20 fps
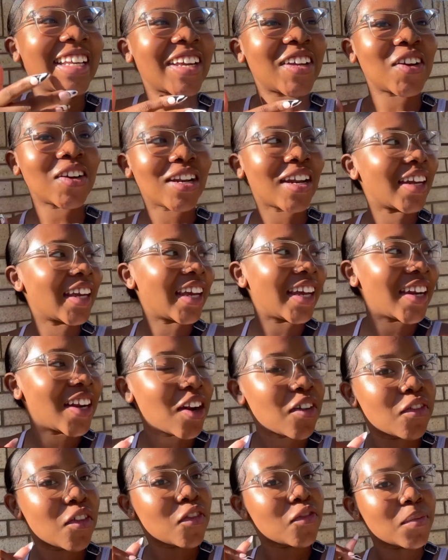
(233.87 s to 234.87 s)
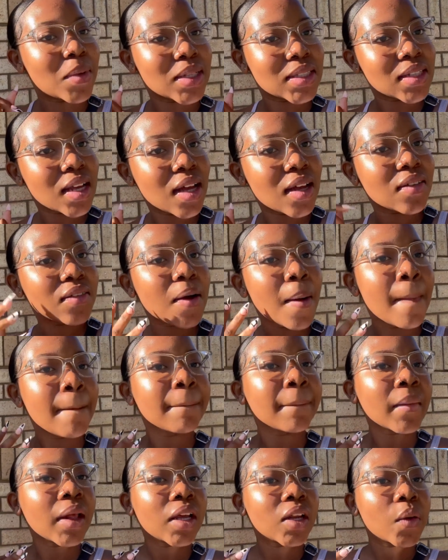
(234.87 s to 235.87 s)
get enough of myself.
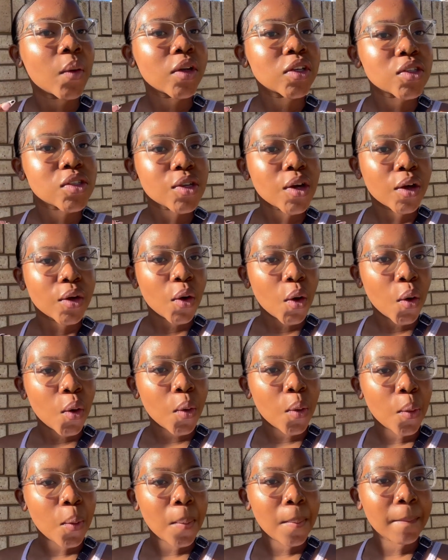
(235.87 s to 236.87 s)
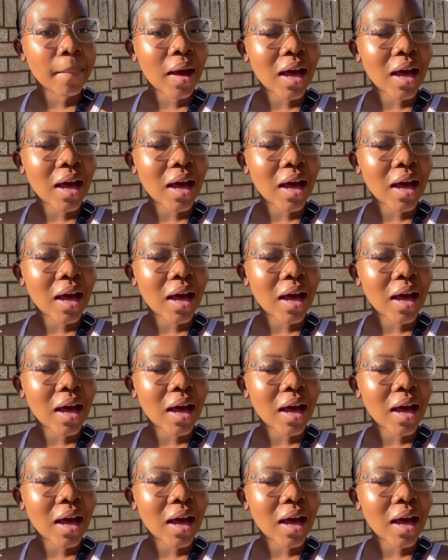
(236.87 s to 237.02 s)
Anyway, I just got home.